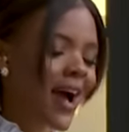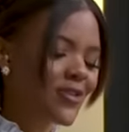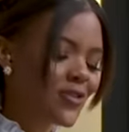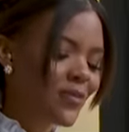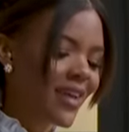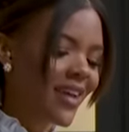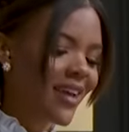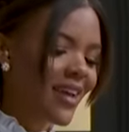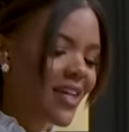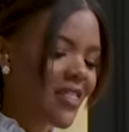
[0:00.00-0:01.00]
got to
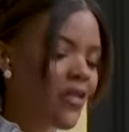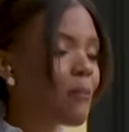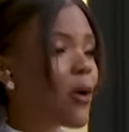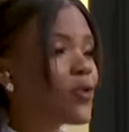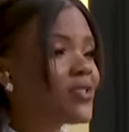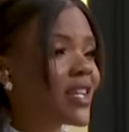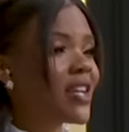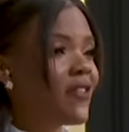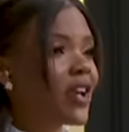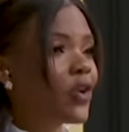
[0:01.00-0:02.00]
be the most
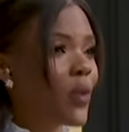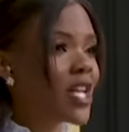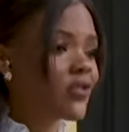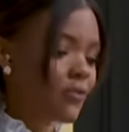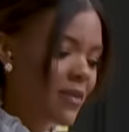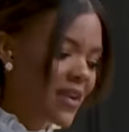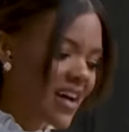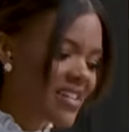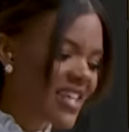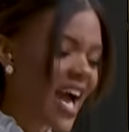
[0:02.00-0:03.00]
significant arrest for me
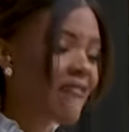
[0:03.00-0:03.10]
because